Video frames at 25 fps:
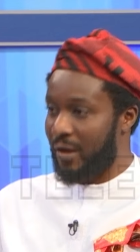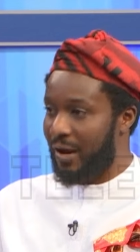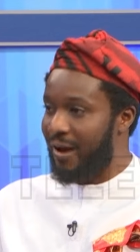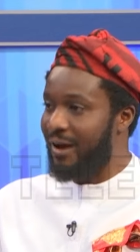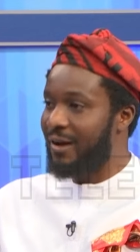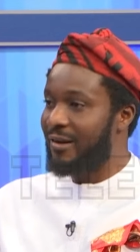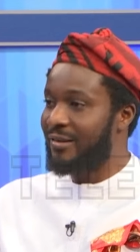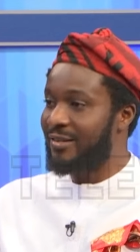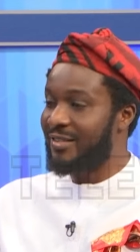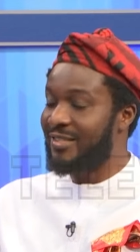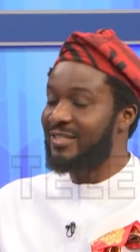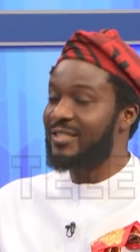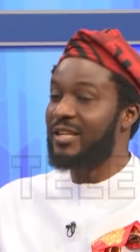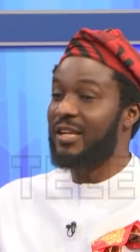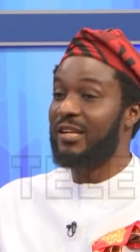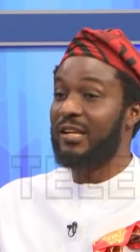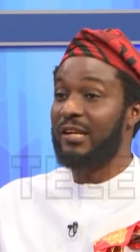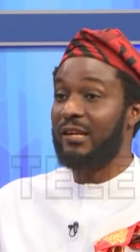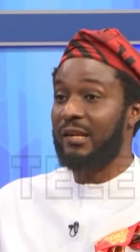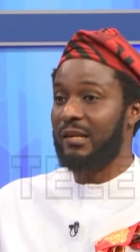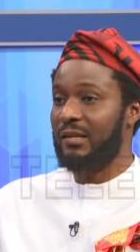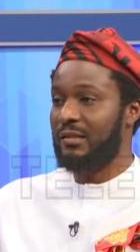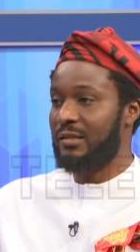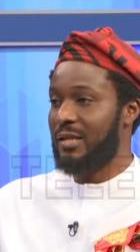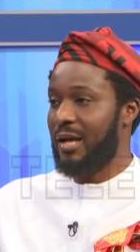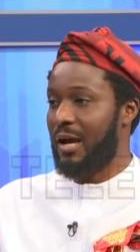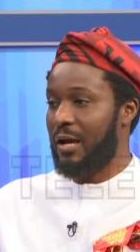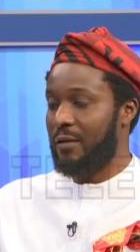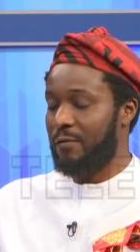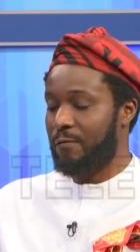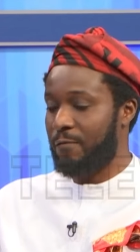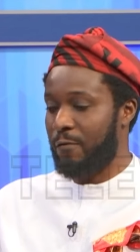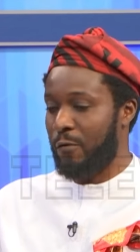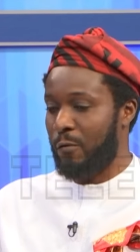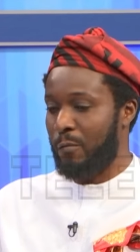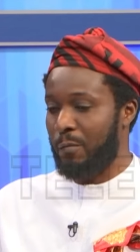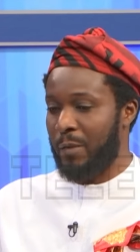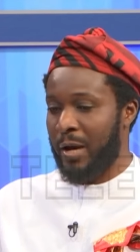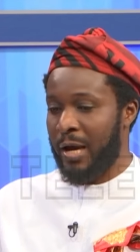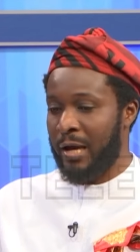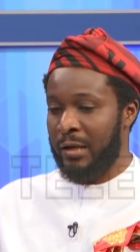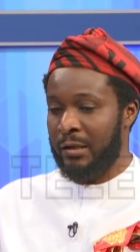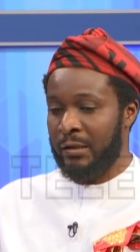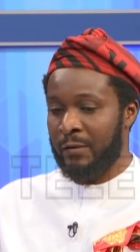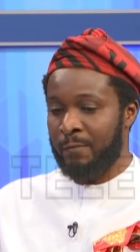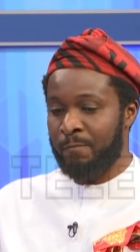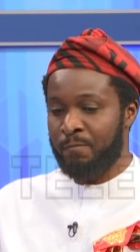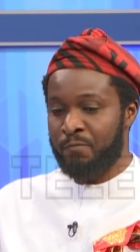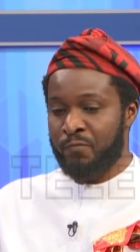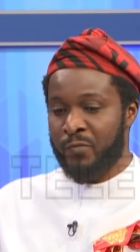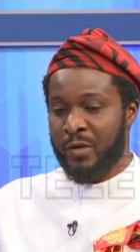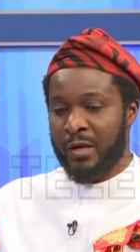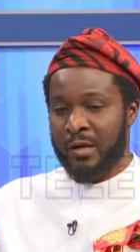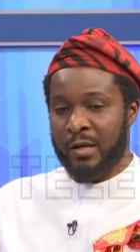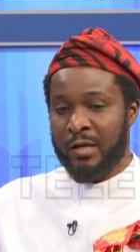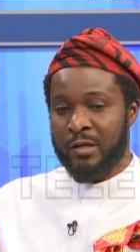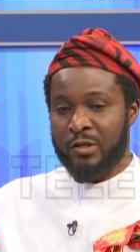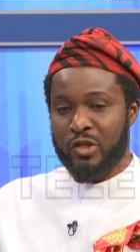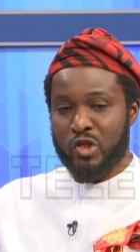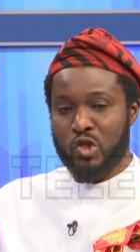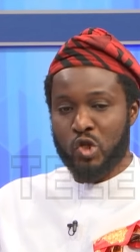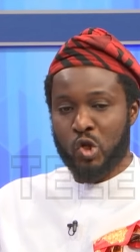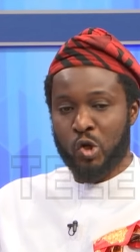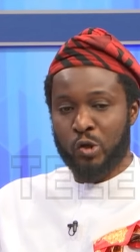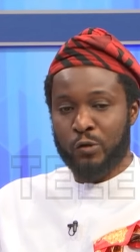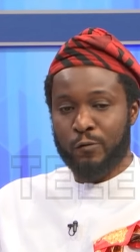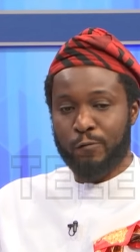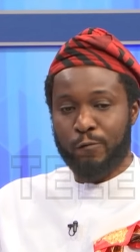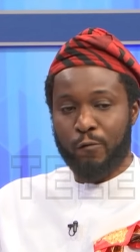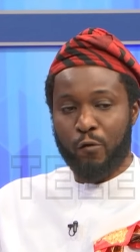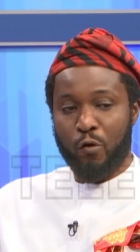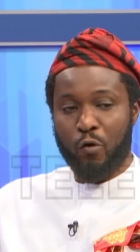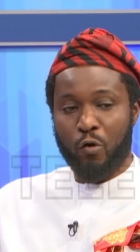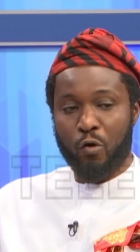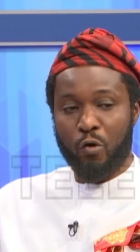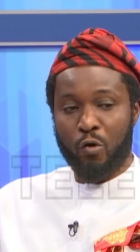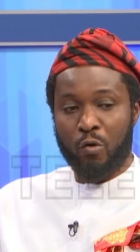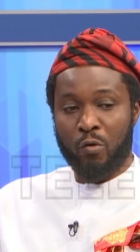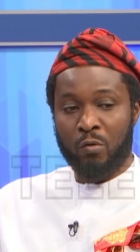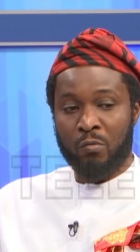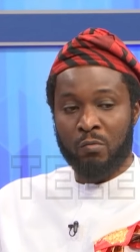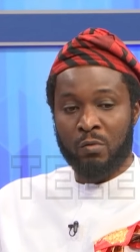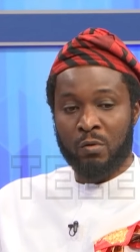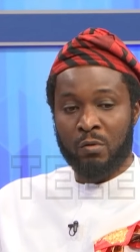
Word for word: Yeah, it's an elite art form, and it's not for...